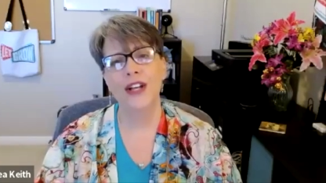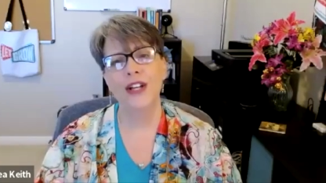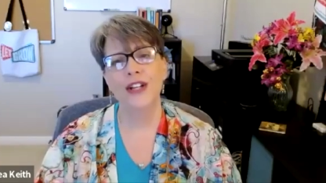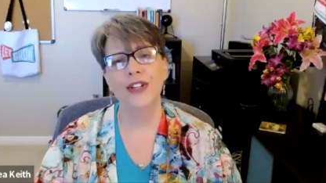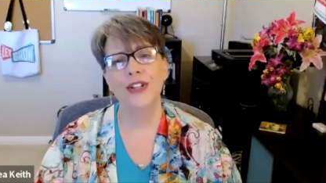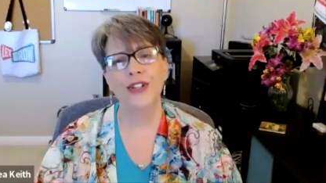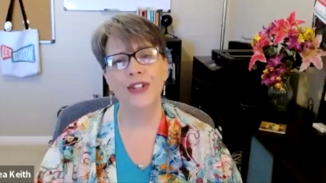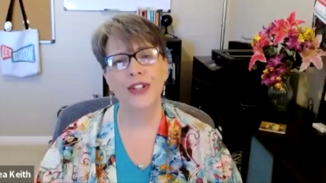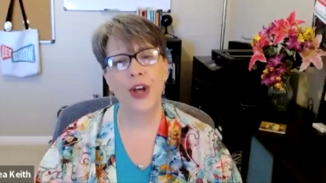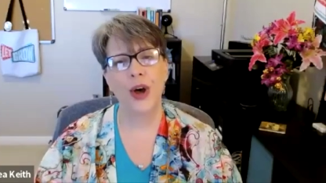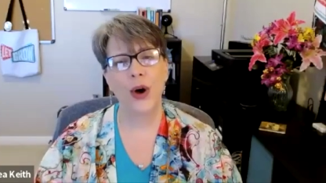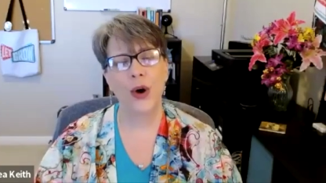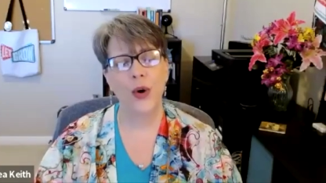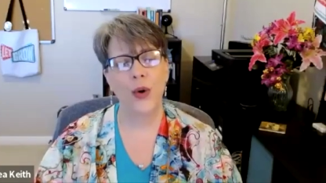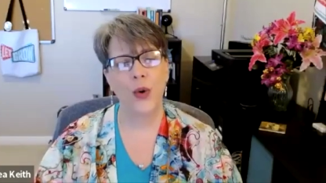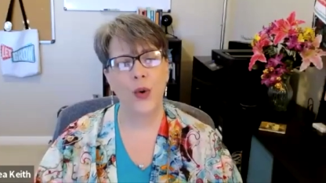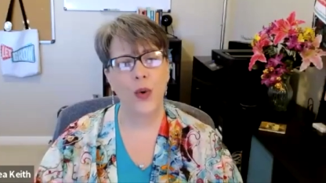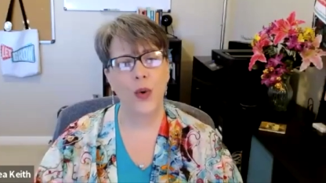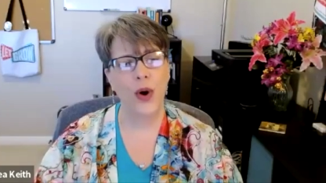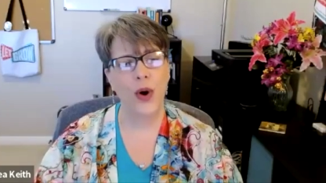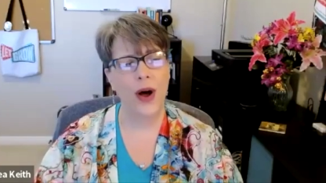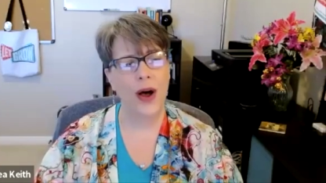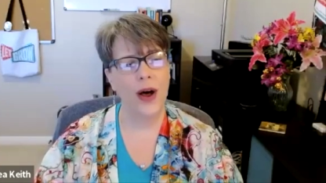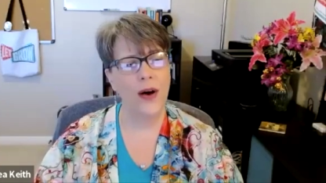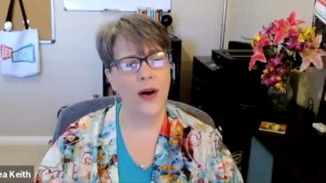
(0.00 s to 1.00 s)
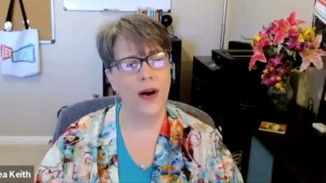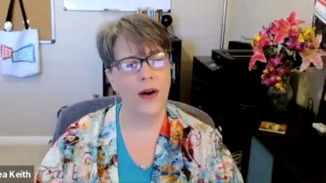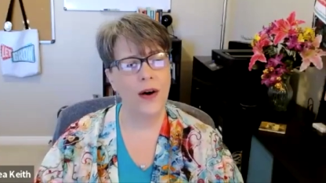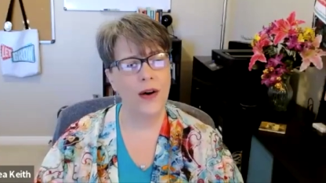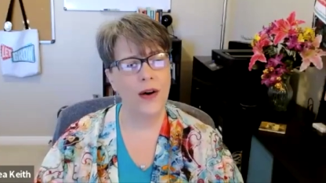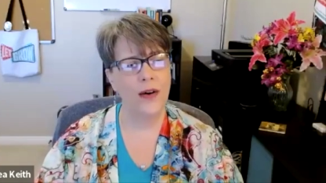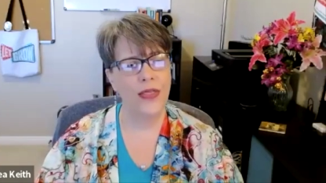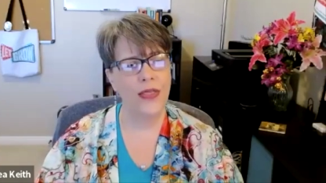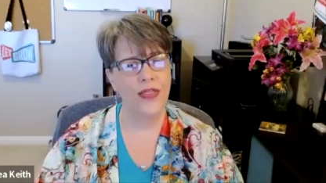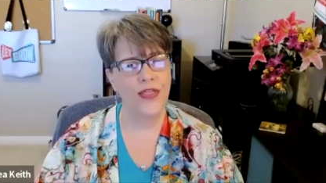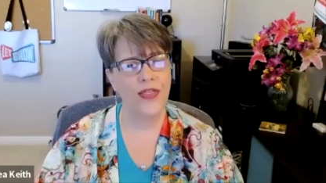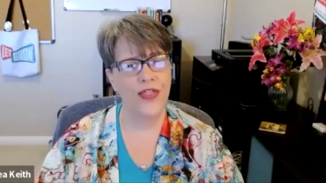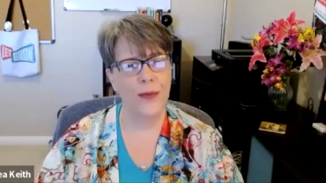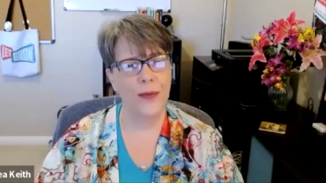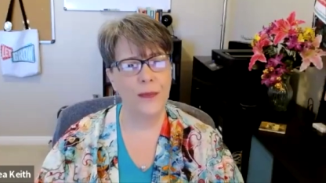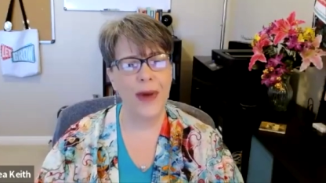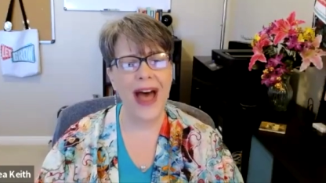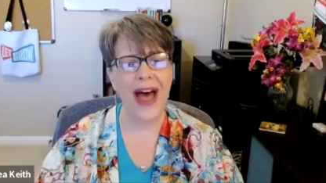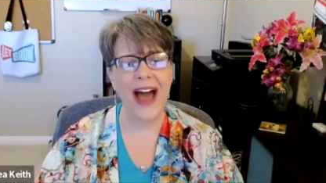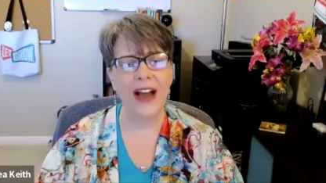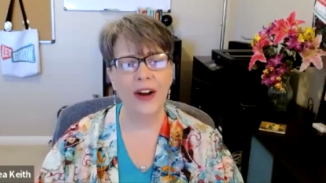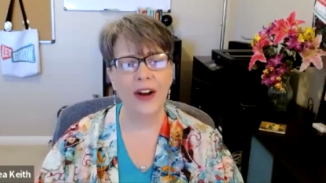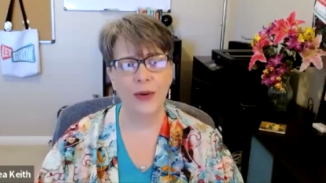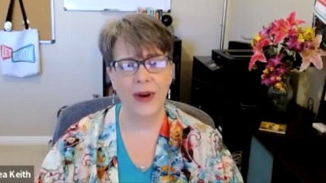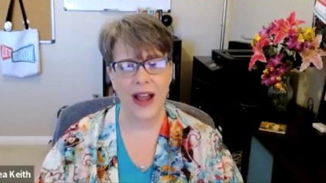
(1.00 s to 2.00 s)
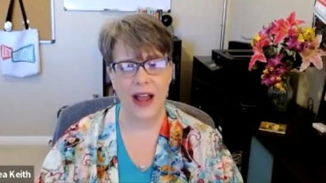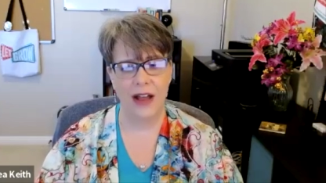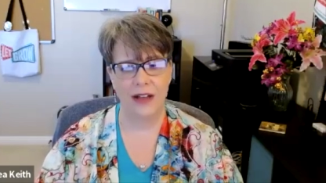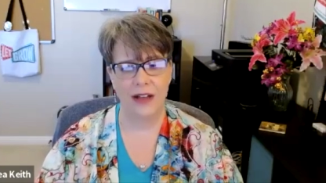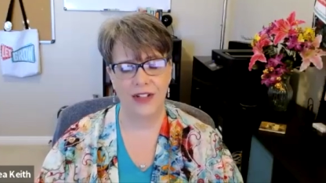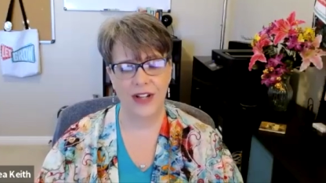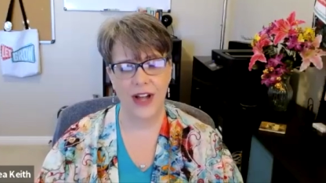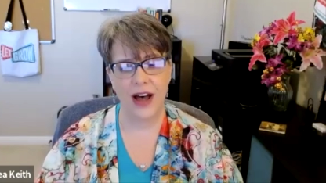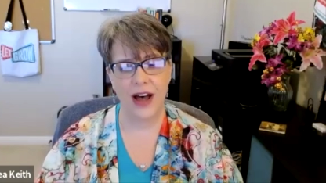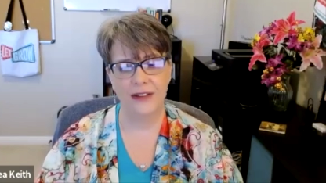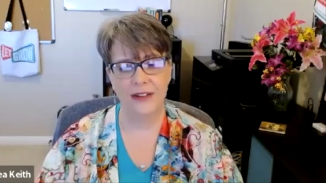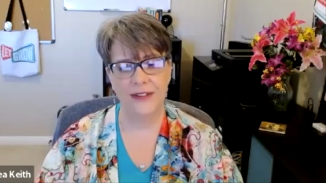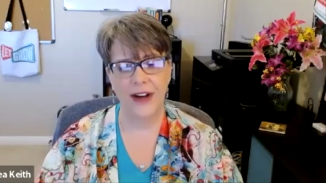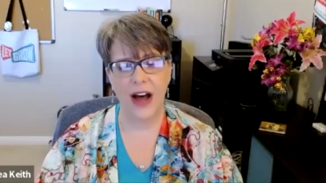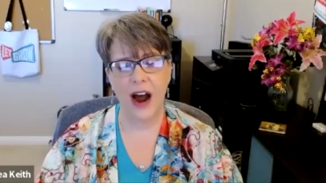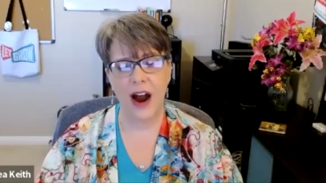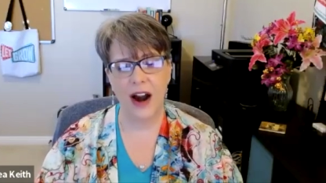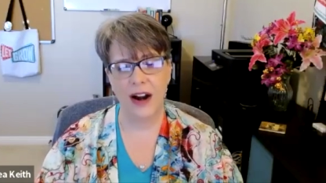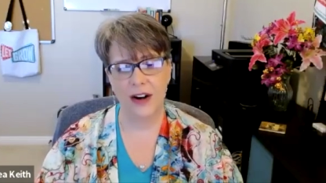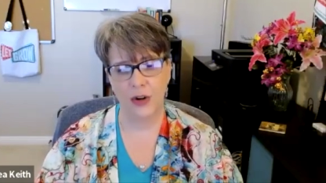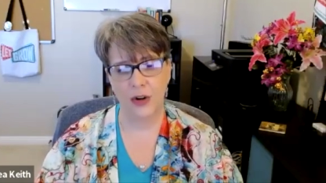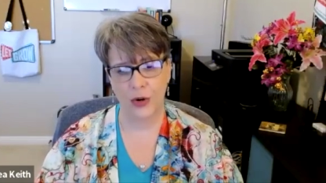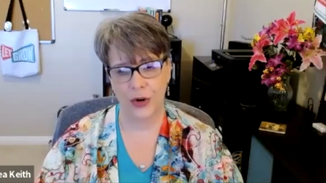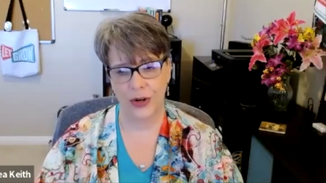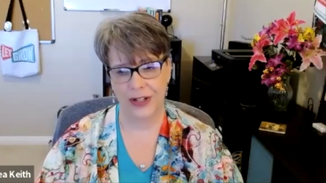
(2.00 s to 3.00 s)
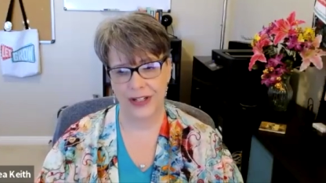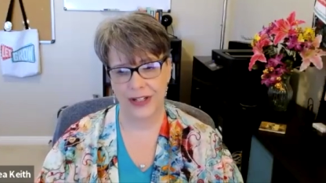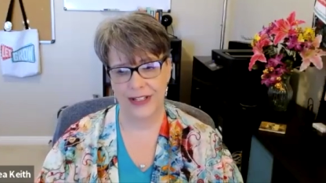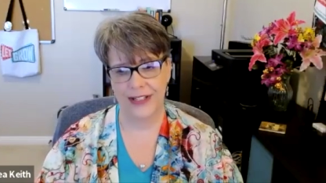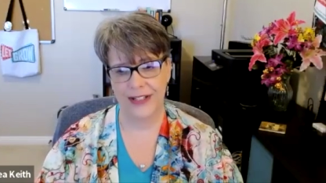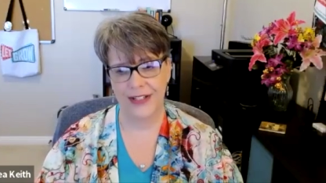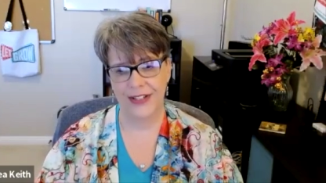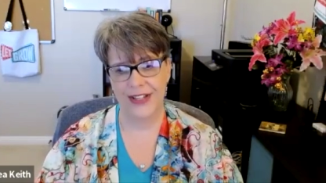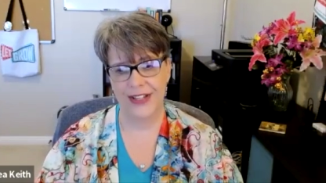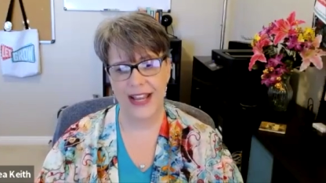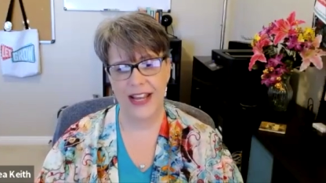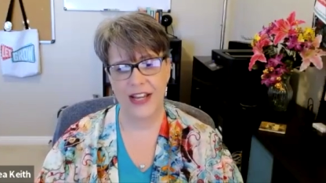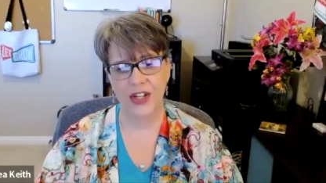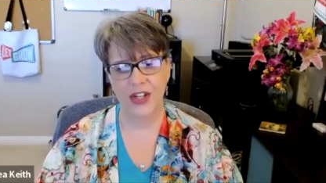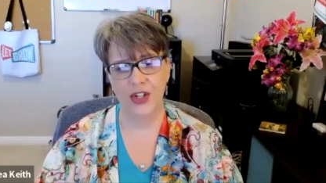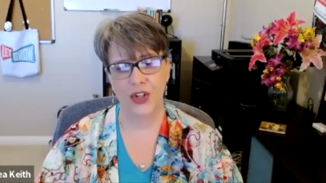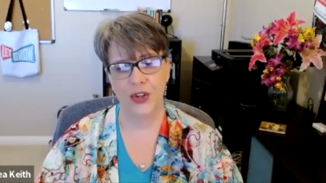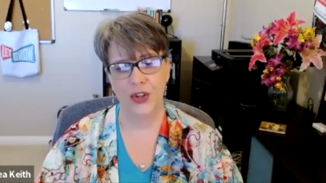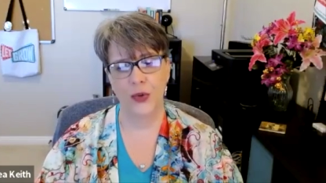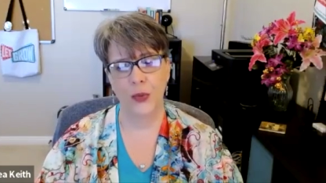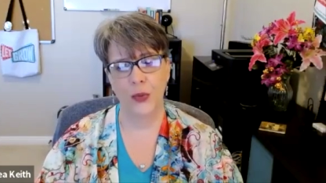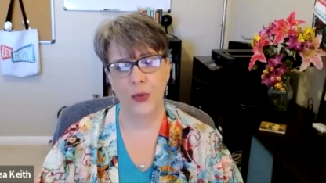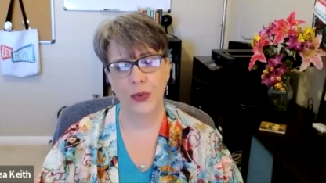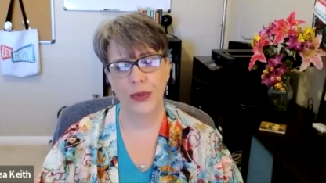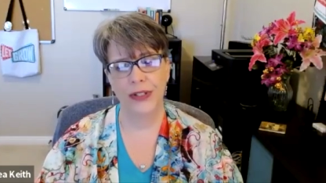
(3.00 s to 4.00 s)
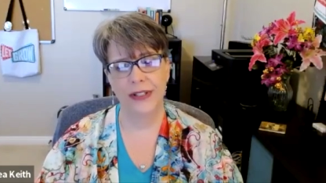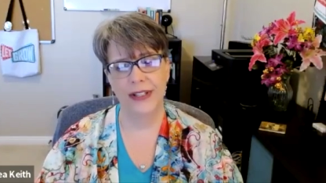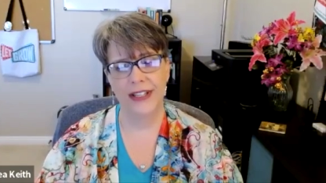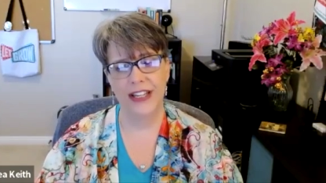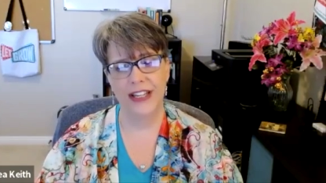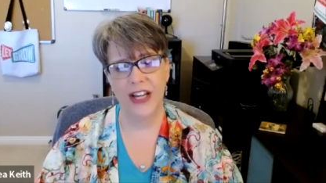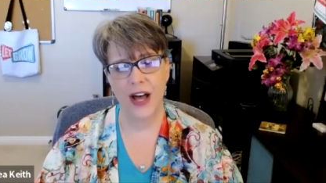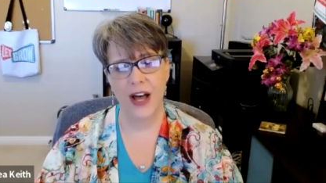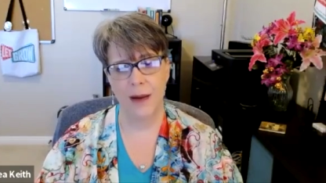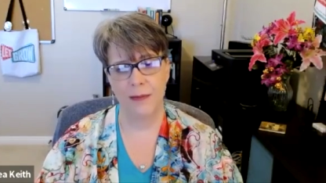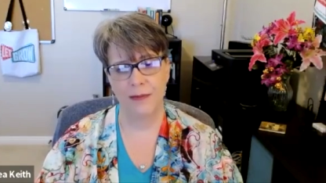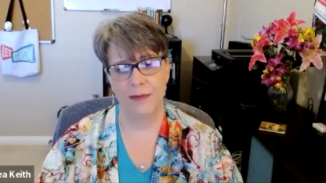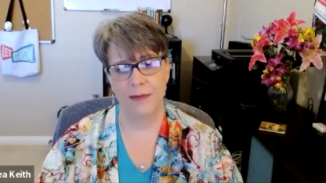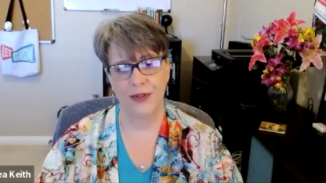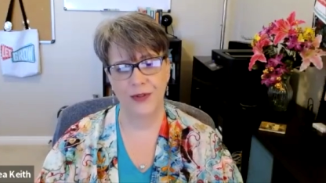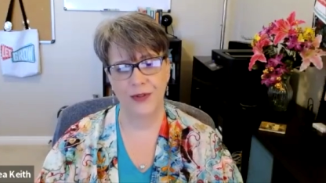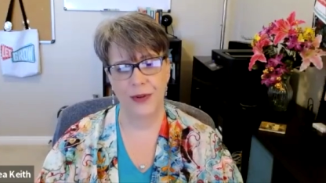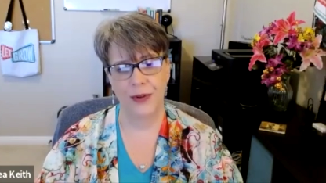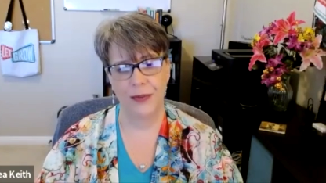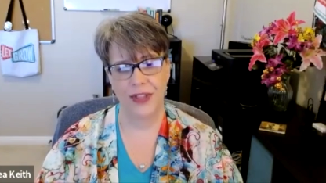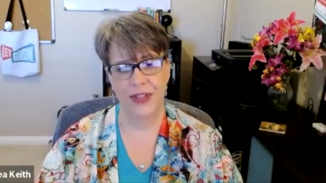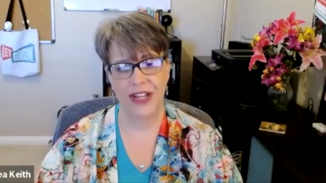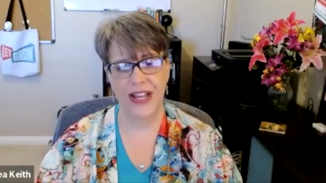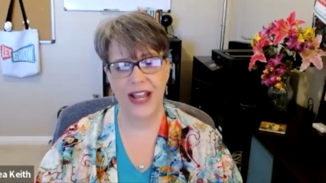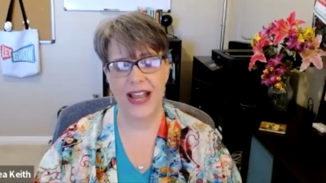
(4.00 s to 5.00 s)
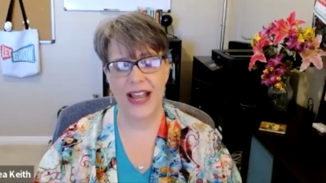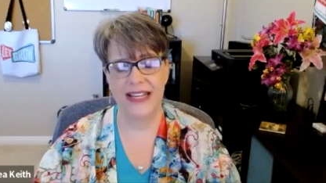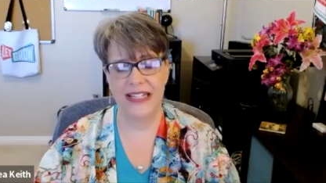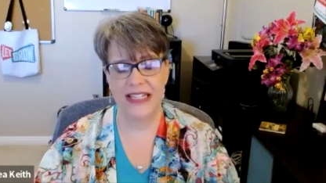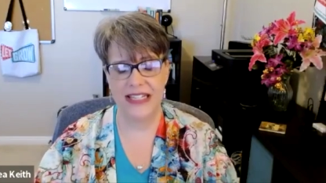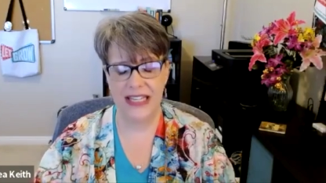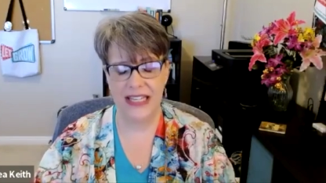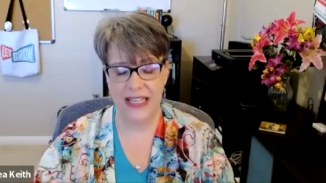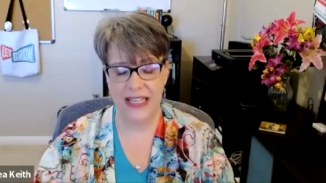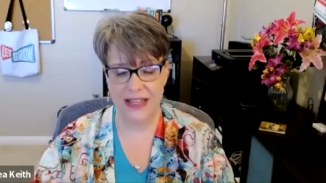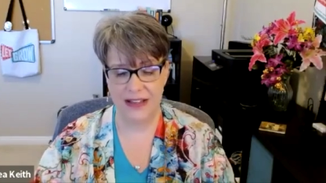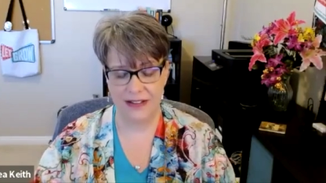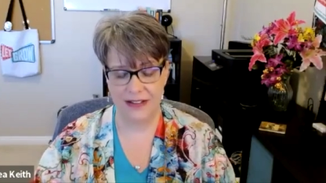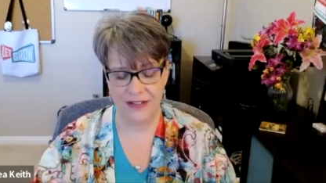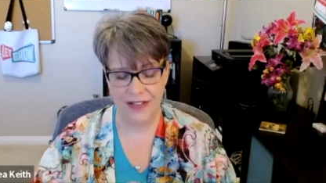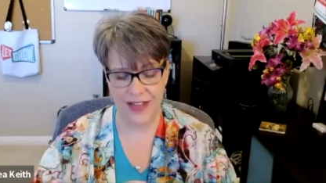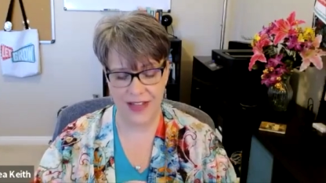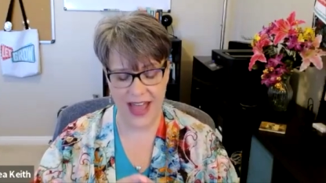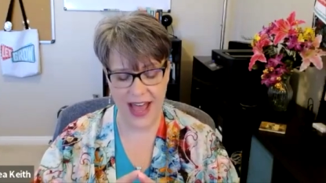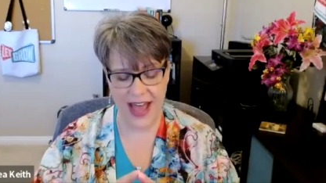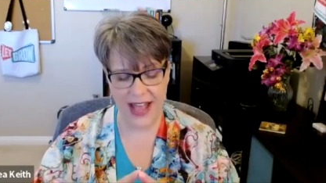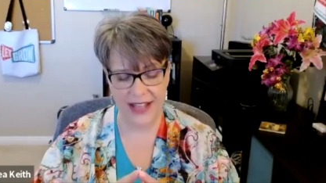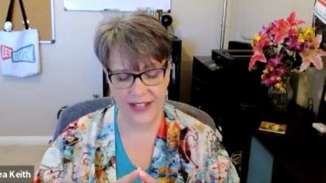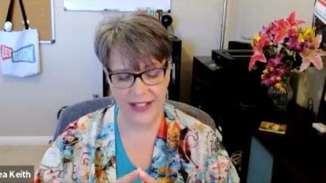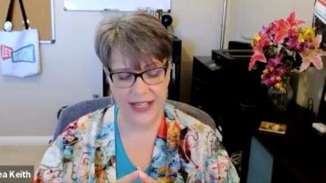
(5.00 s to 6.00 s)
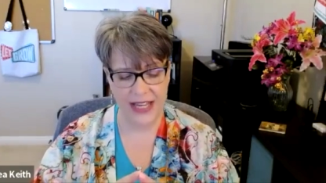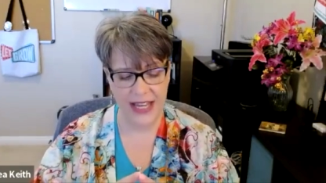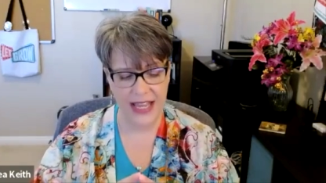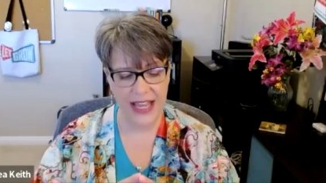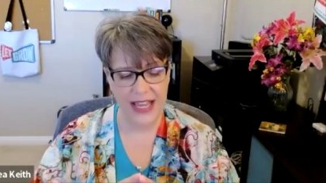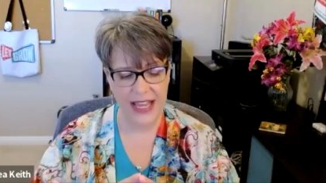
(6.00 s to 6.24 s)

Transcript: So the background of our organization really comes from the idea that